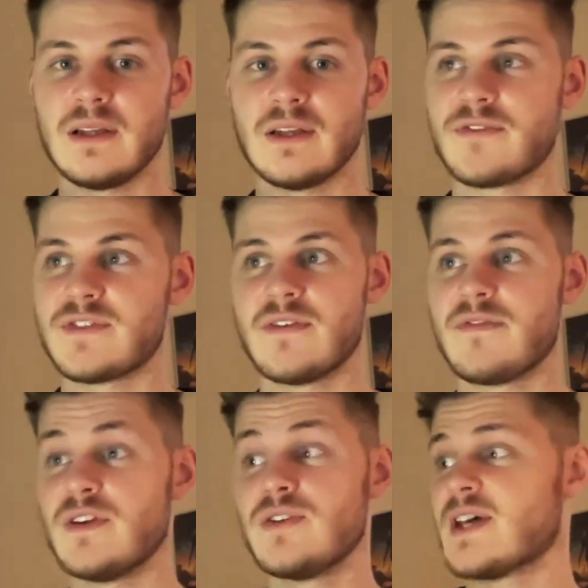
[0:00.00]
And obviously if
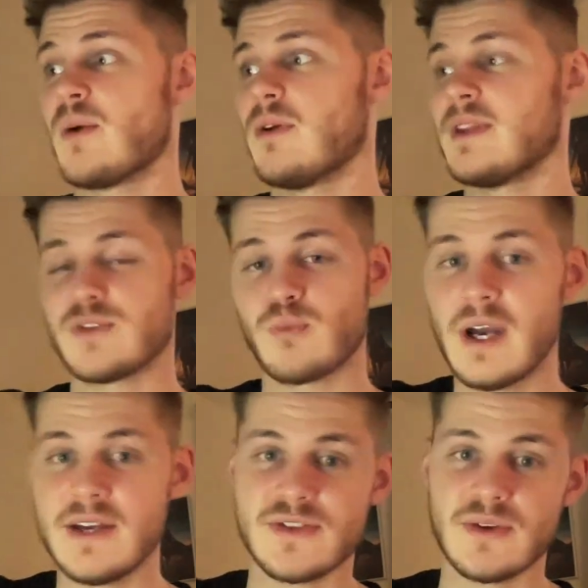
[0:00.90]
you set one that's
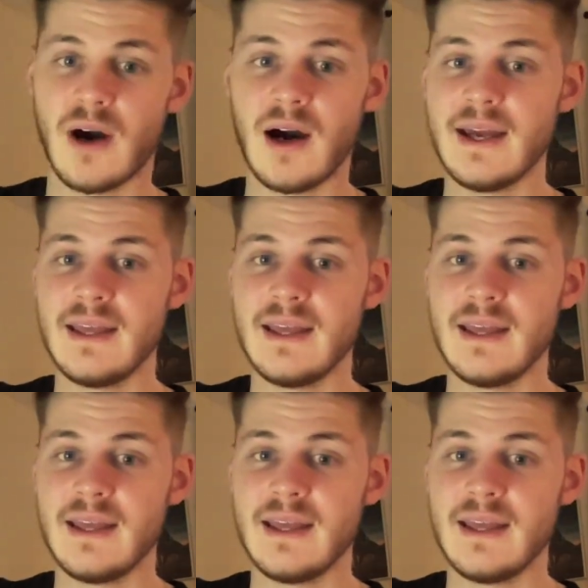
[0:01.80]
way too high